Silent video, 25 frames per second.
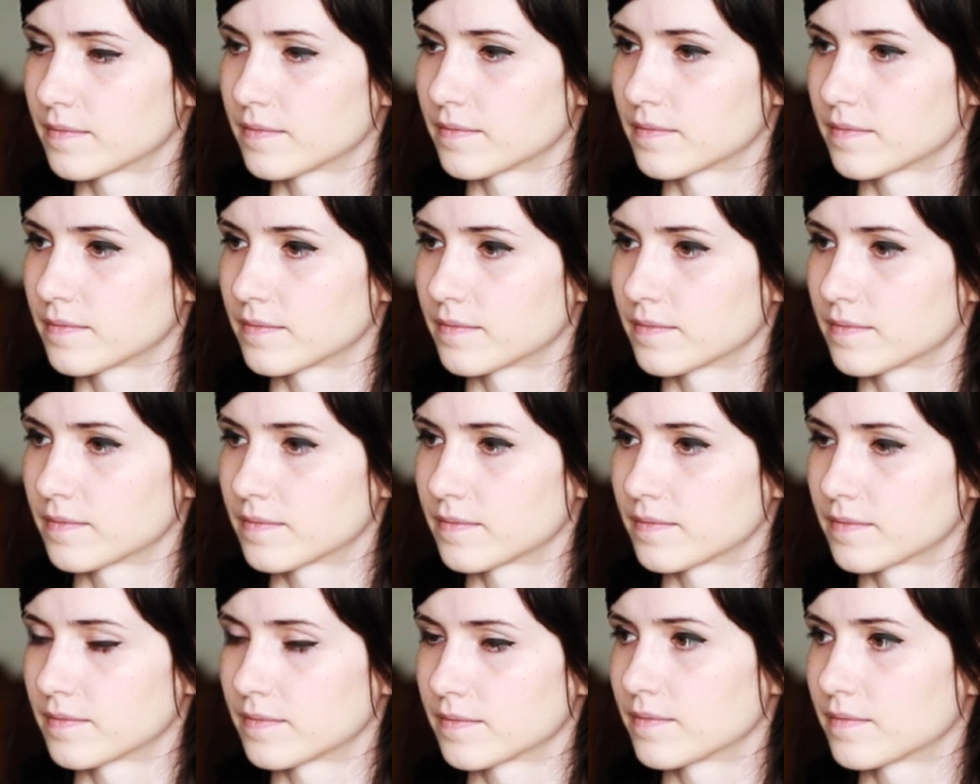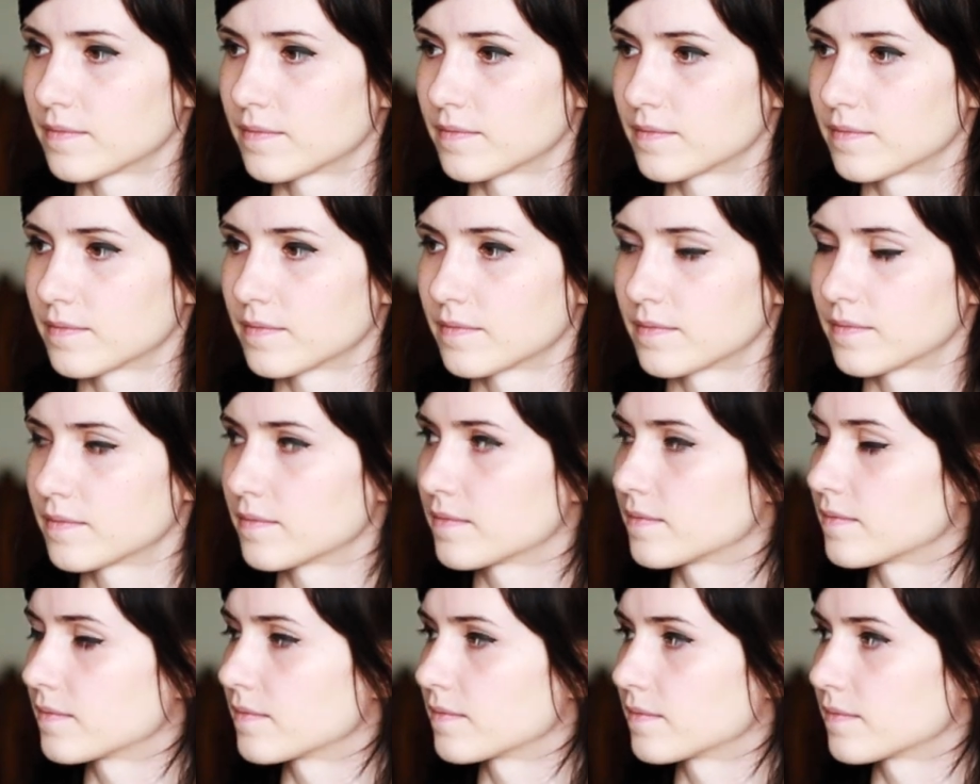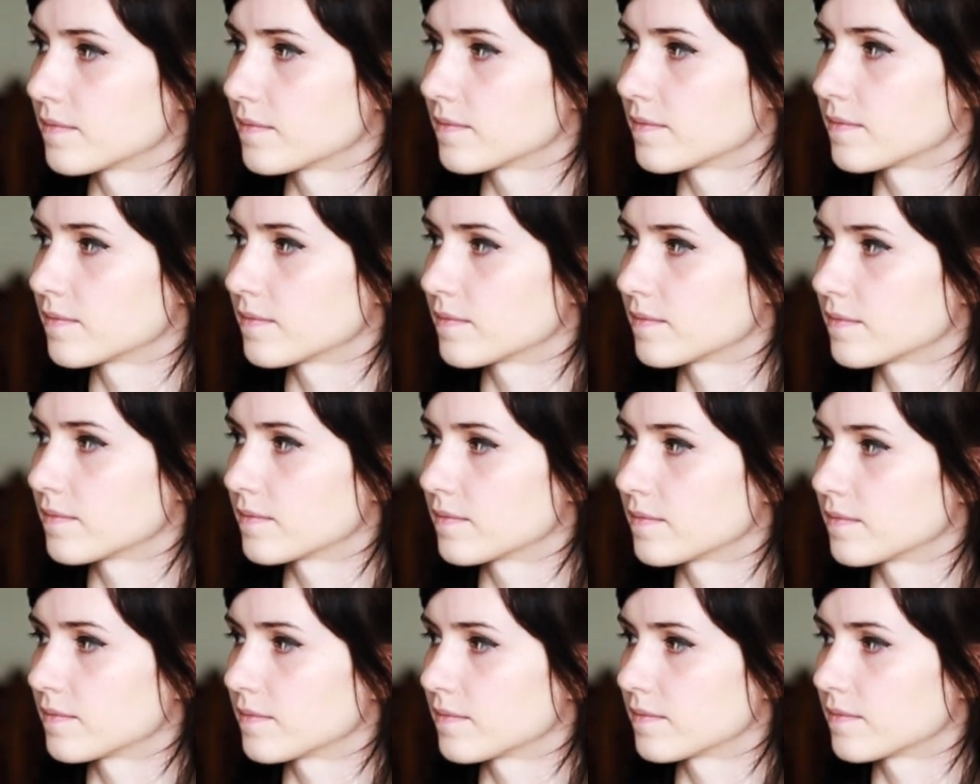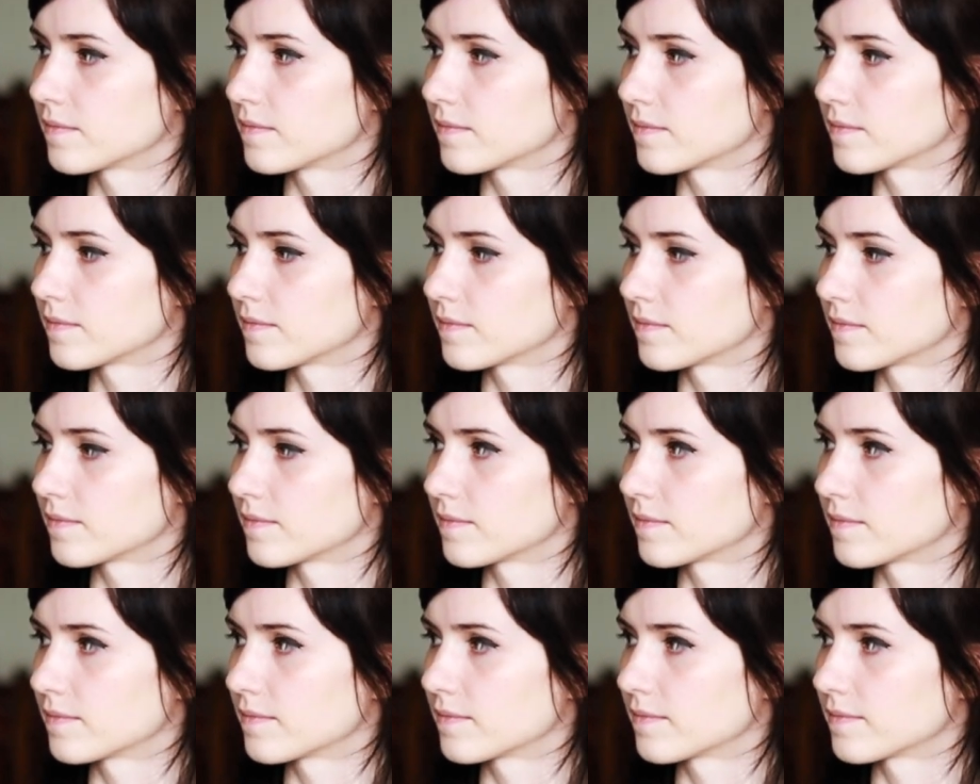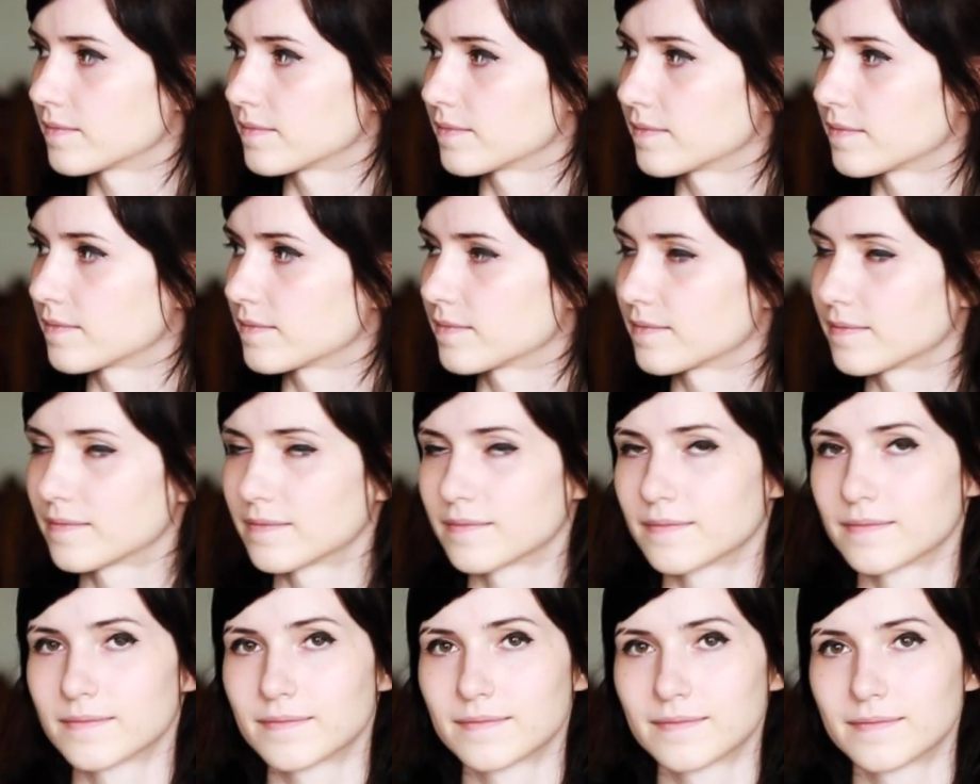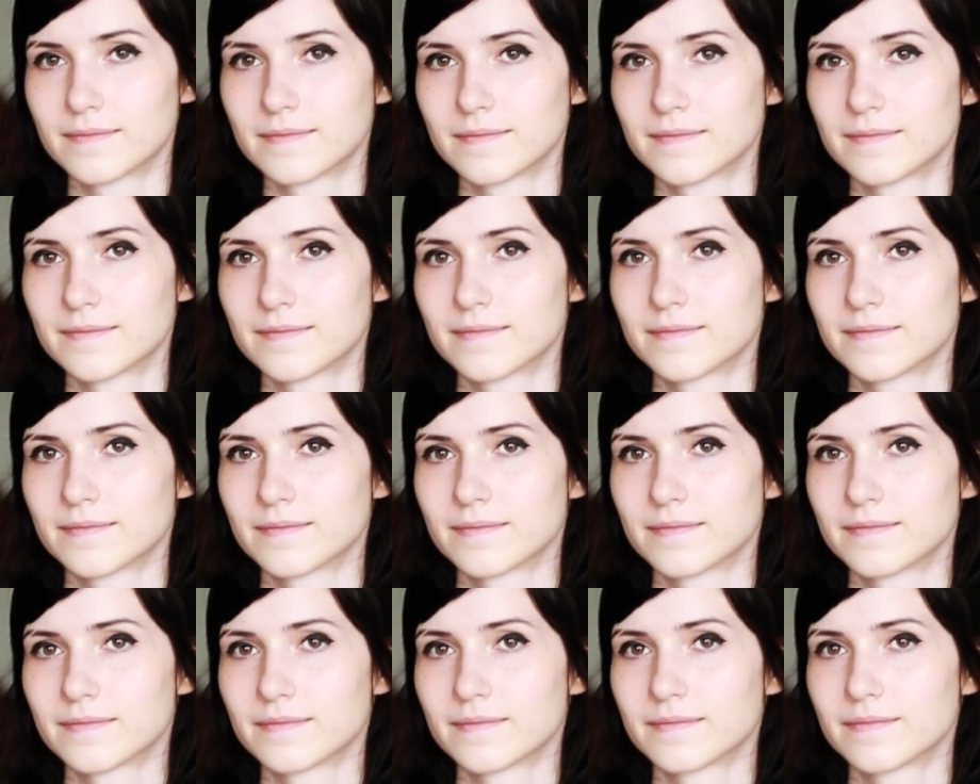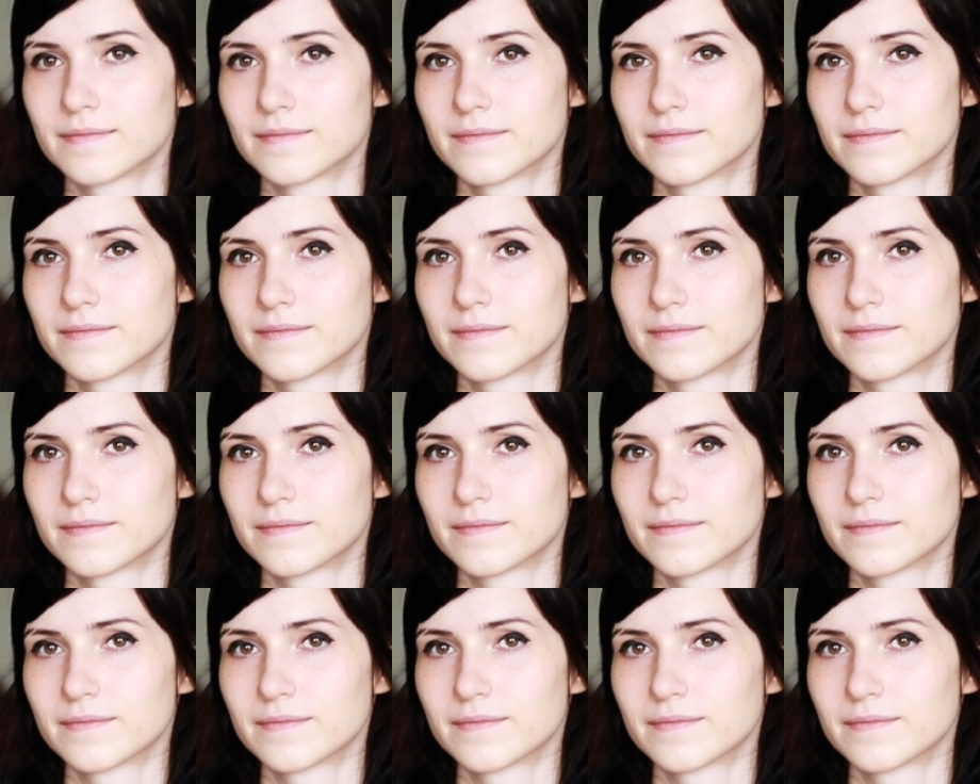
(not speaking)